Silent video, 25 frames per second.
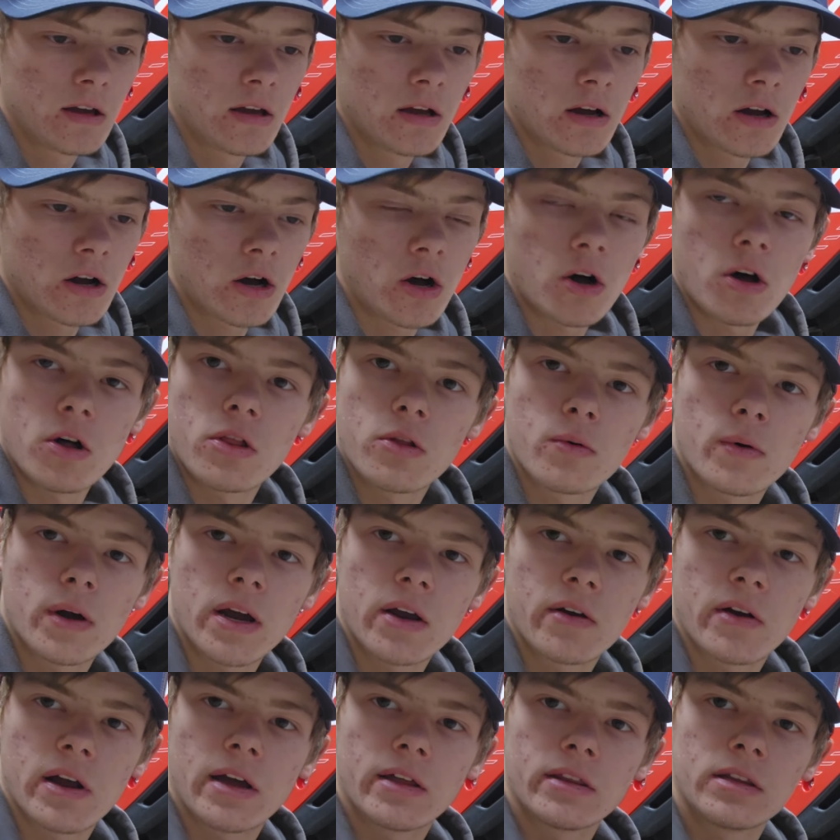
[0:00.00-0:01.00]
all the way
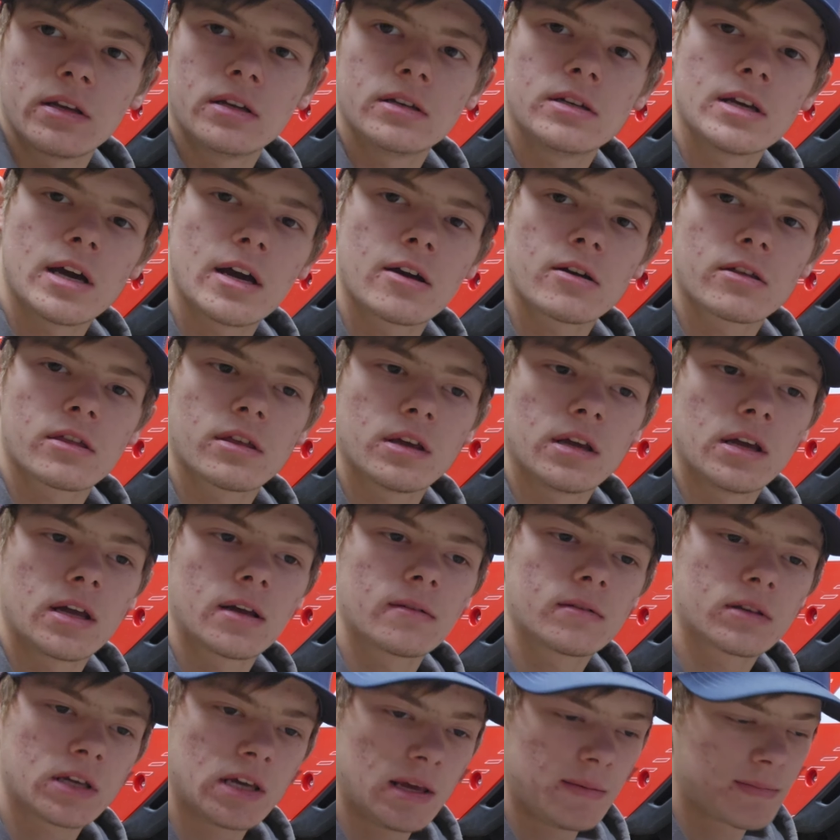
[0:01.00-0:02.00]
around the entire
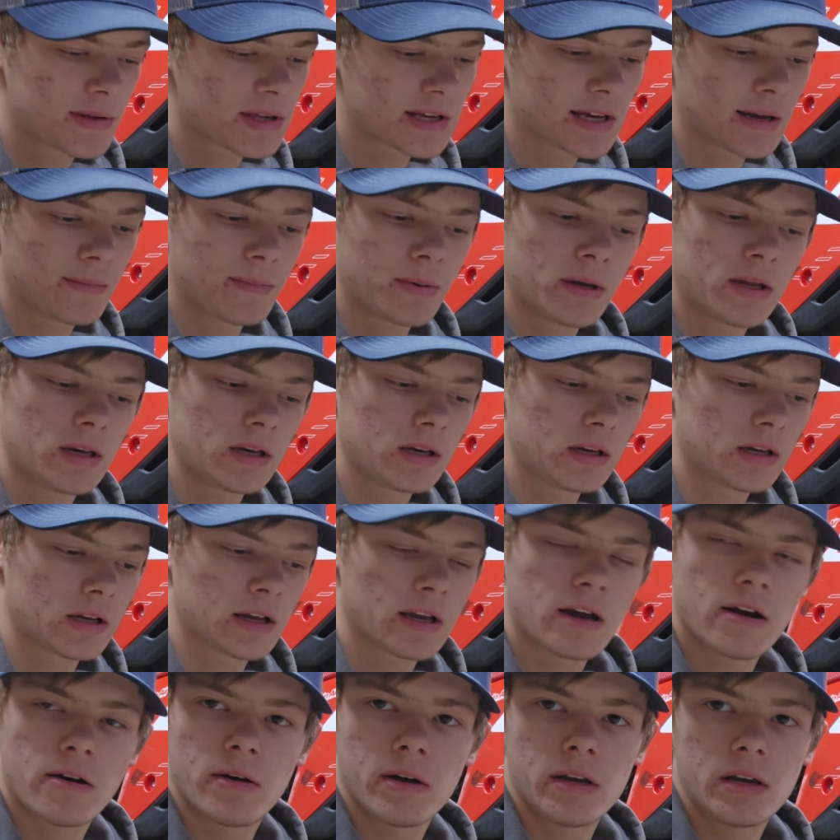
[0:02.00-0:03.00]
thing, keep skipping and
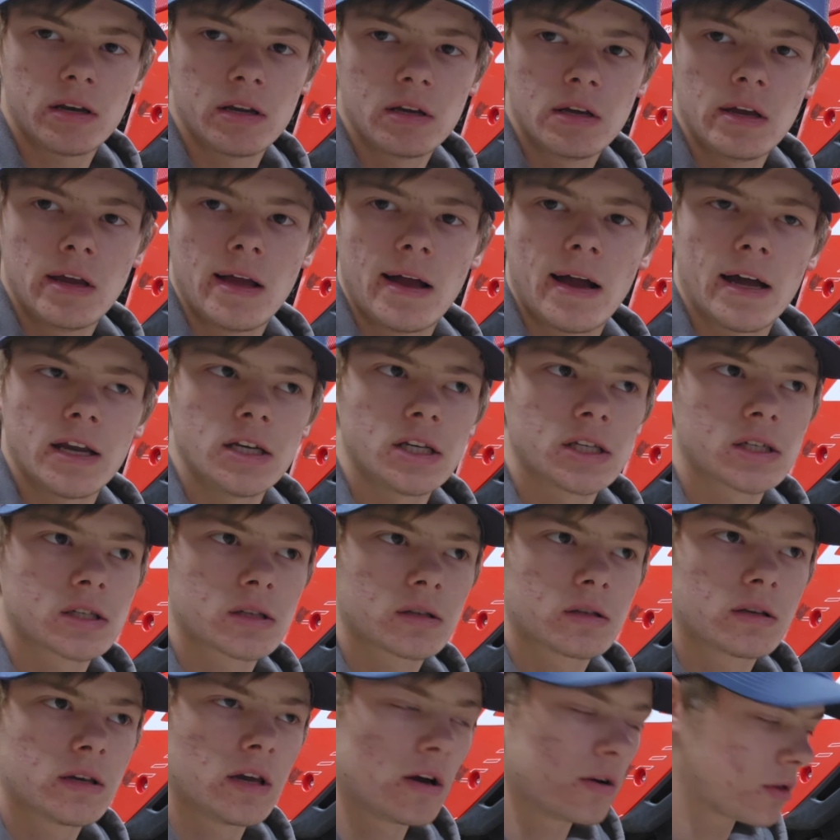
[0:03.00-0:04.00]
going. I just go